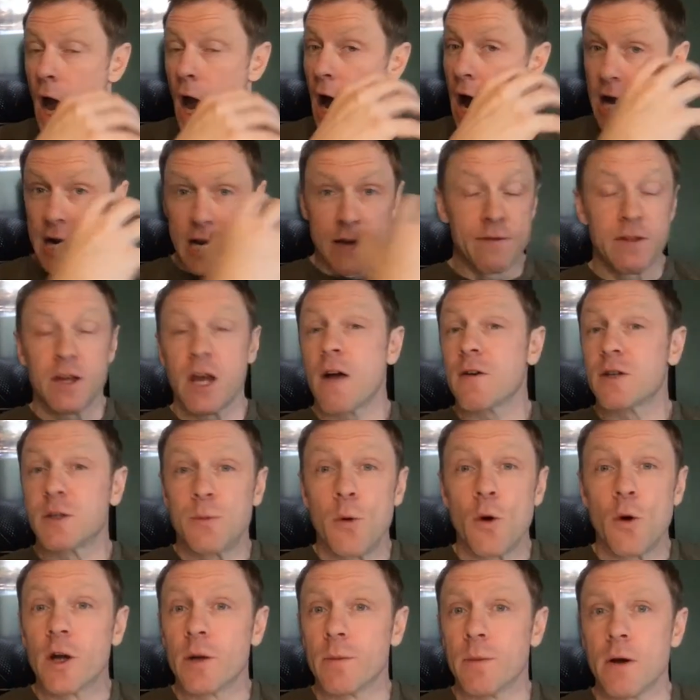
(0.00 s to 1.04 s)
And everything I've
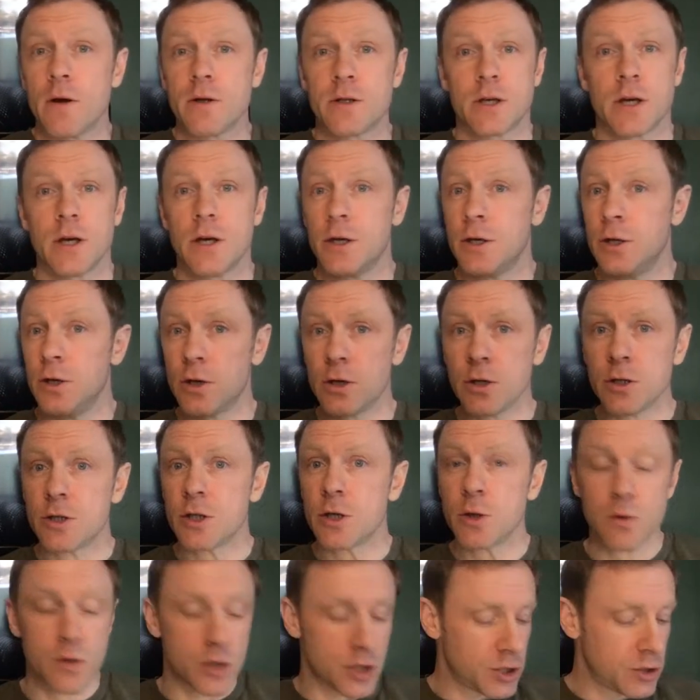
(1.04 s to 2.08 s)
spoken about, you can
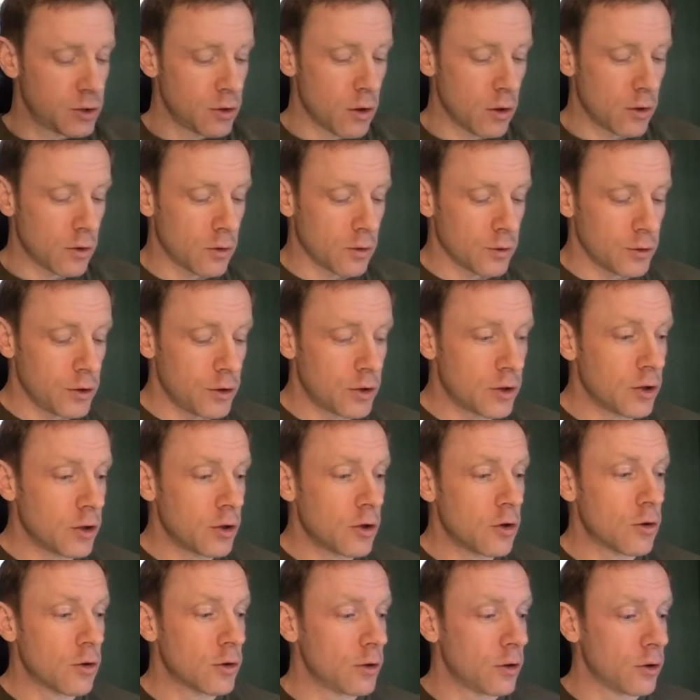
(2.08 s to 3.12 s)
do with a snorkel. You can
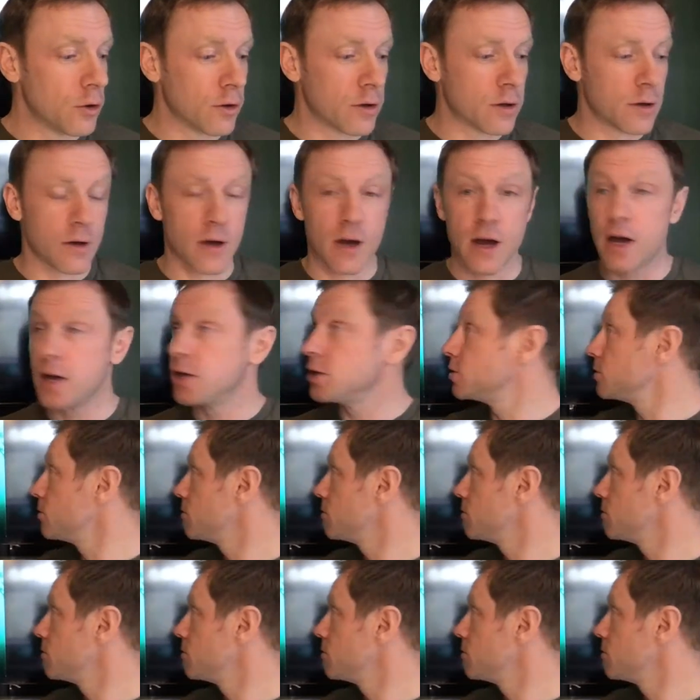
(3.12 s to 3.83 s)
go and look at